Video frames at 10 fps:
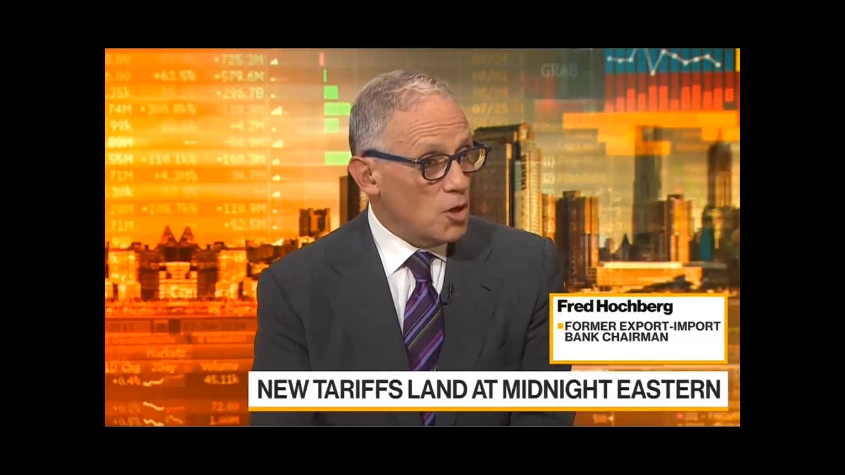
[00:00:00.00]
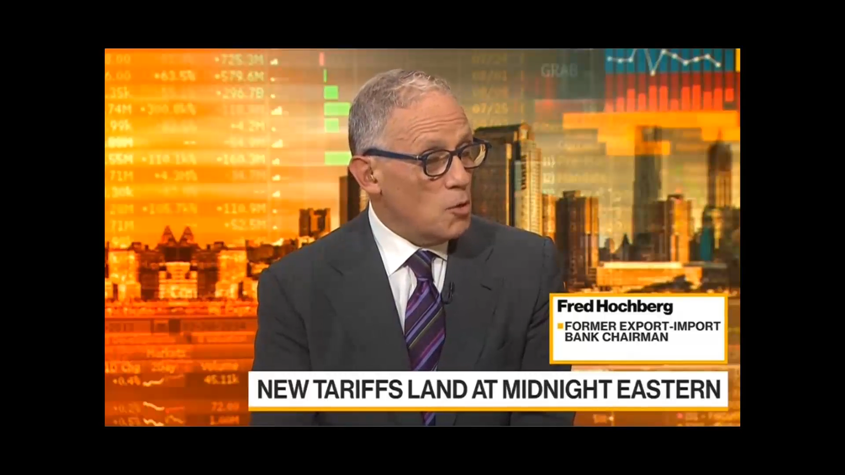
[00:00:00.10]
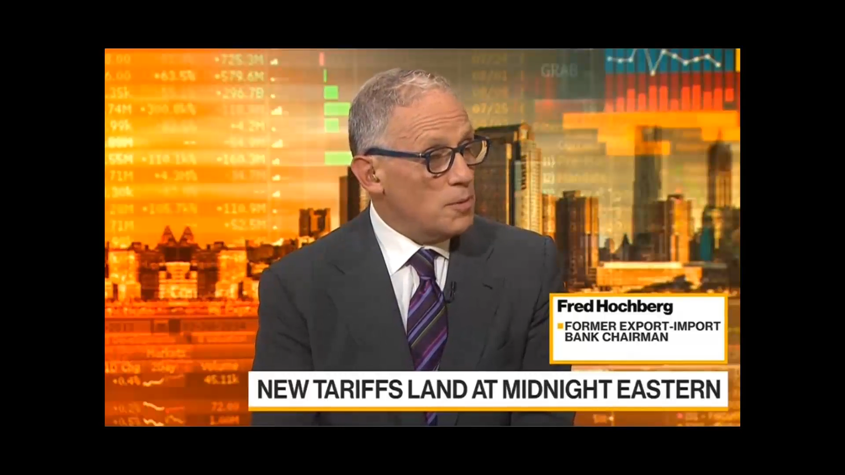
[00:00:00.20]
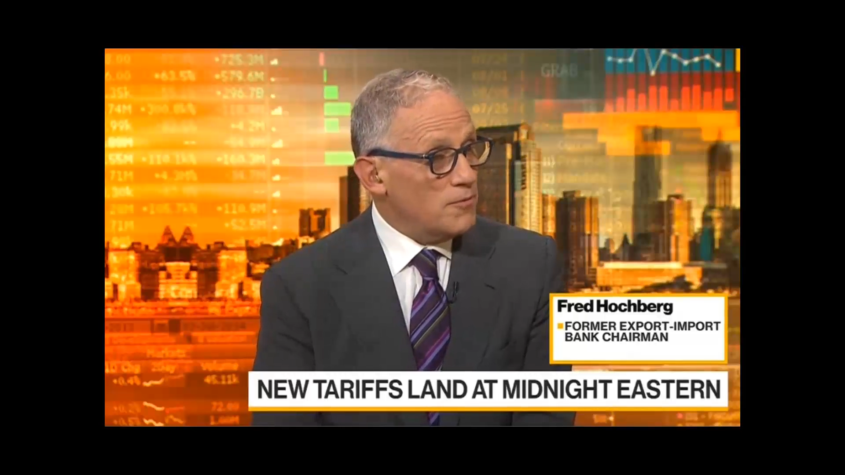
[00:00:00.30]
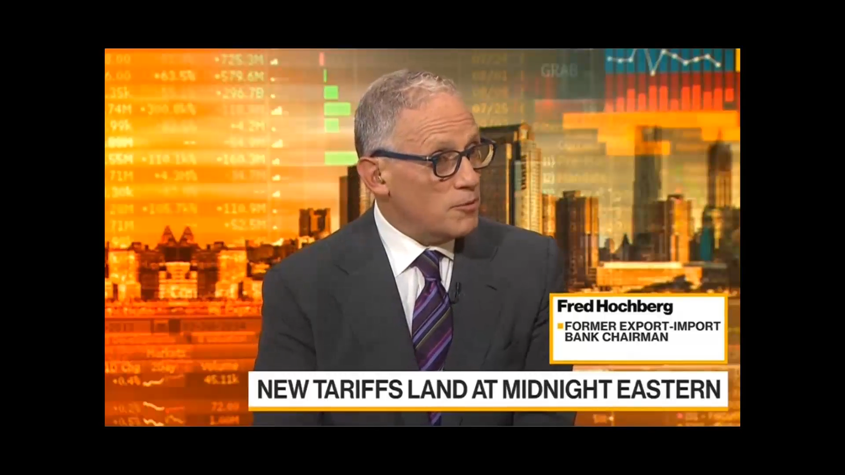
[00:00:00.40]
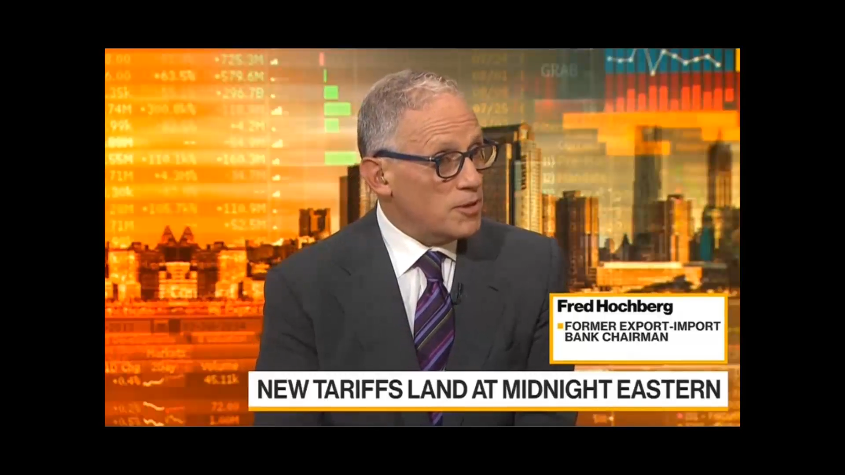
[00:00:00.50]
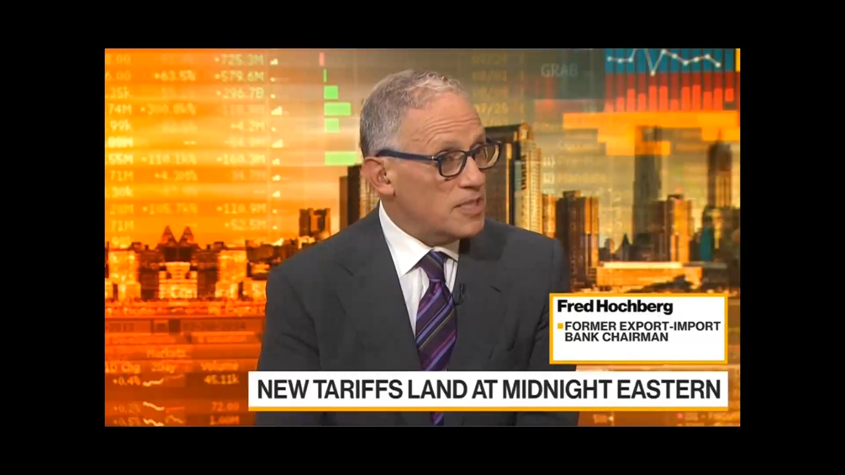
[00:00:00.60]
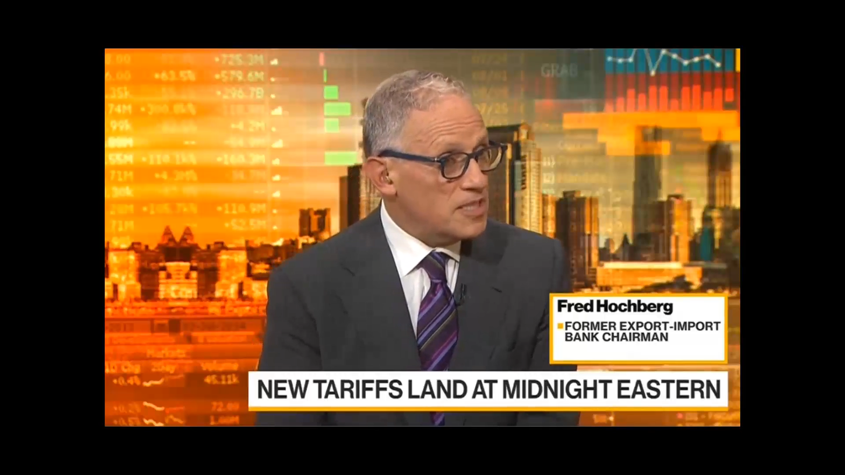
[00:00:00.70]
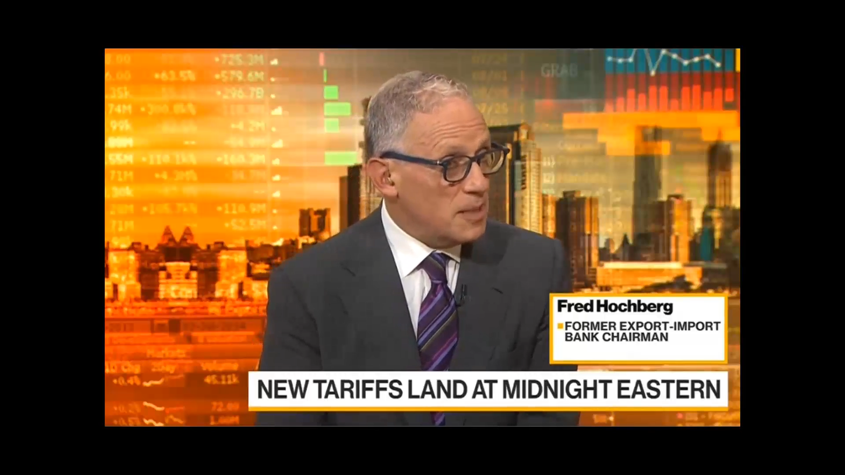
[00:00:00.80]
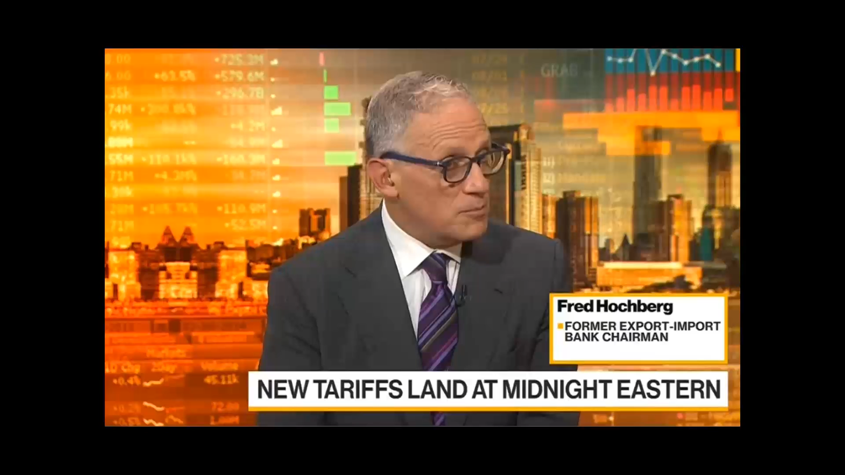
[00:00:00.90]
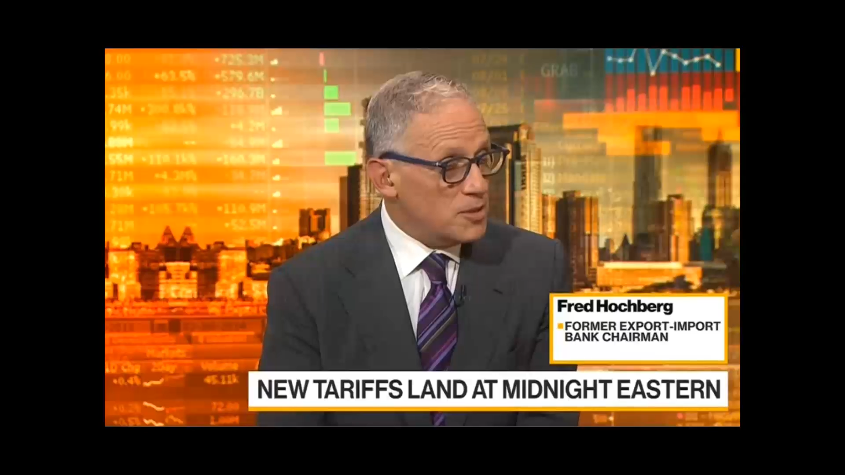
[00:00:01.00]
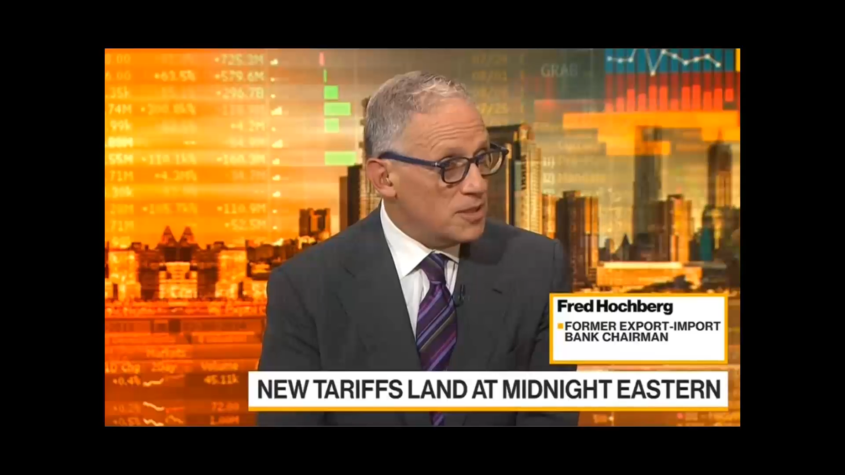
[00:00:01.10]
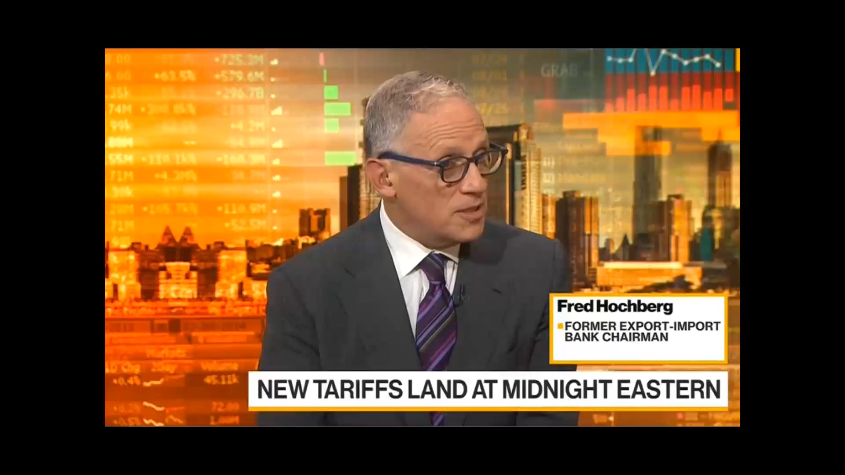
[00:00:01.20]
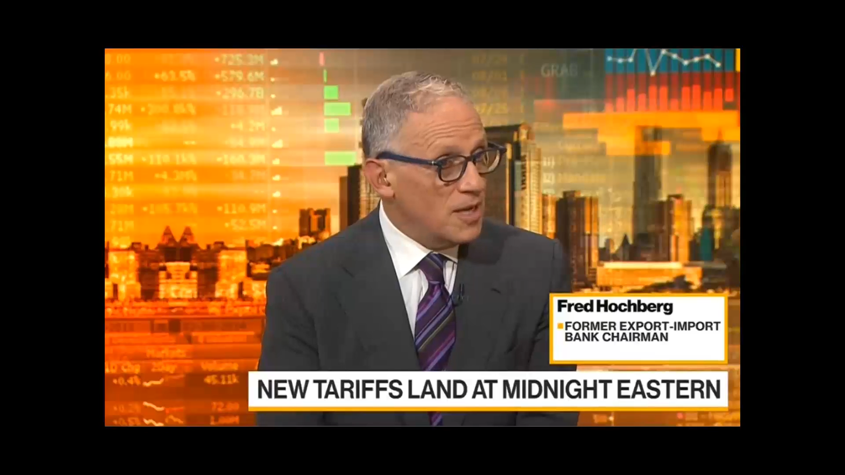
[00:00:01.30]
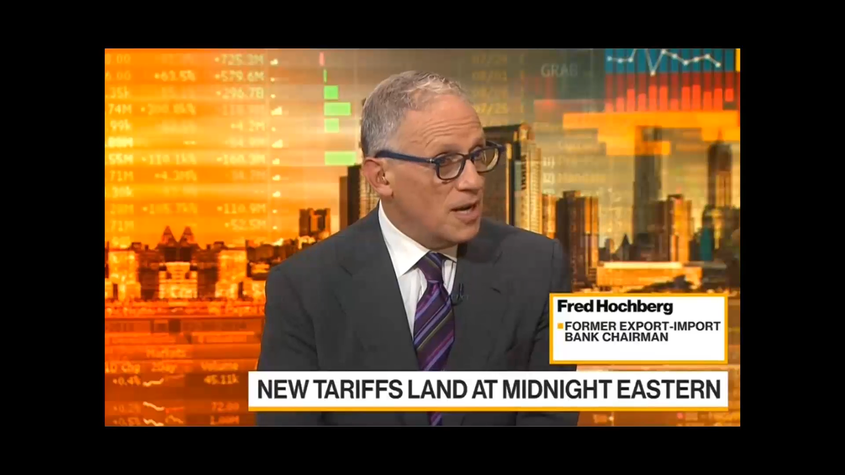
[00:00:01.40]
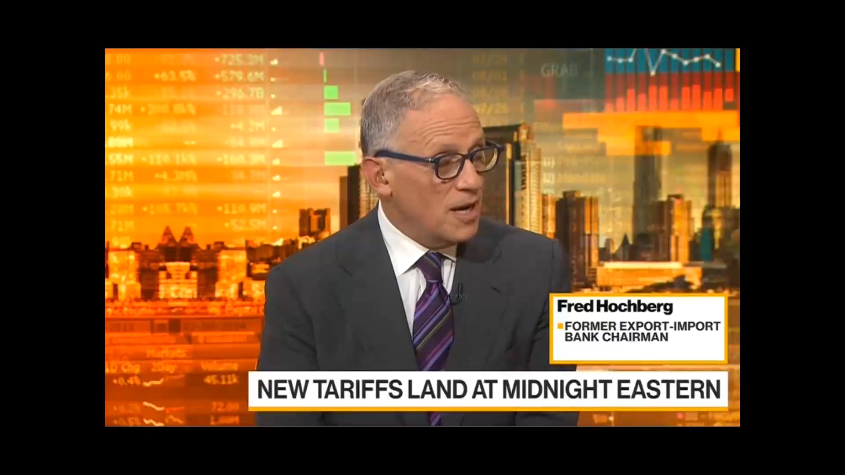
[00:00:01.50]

hoping for an exemption